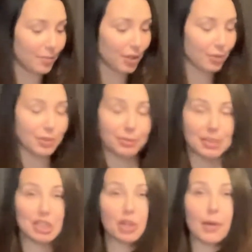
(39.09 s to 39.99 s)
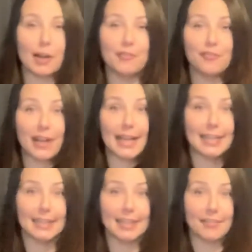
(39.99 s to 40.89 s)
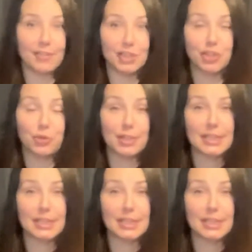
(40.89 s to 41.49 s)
which means to go out and find inventory